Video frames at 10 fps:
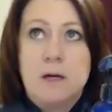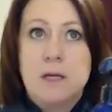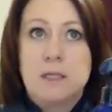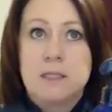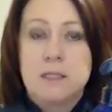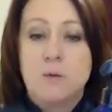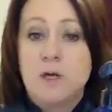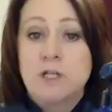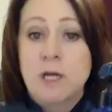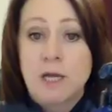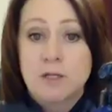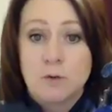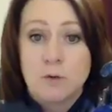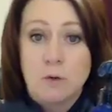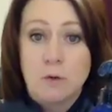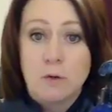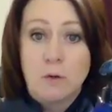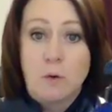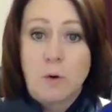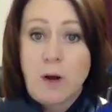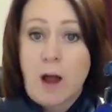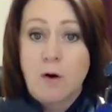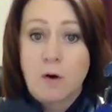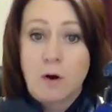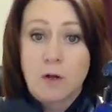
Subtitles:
let's see, witch hazel or alcohol.